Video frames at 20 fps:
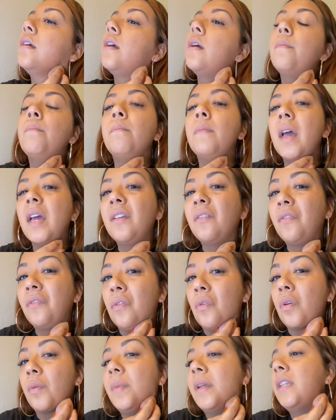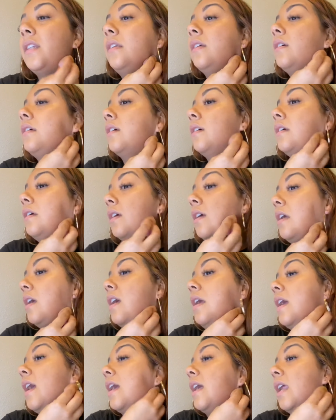metformin.
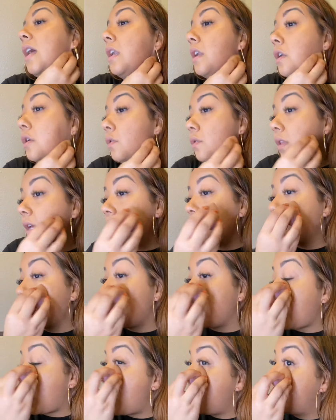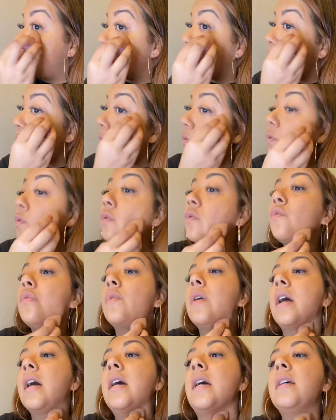And I know that's for a lot of people who
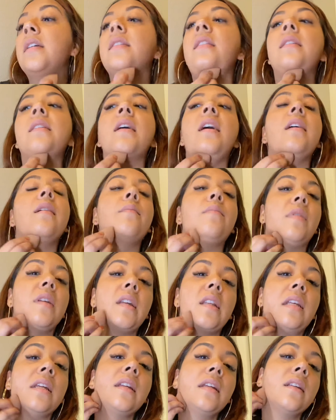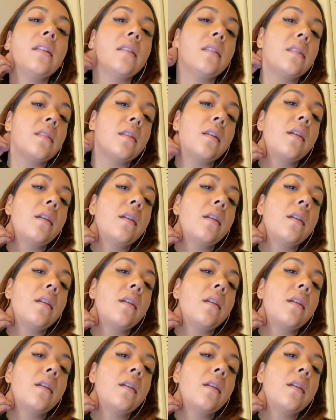has diabetes.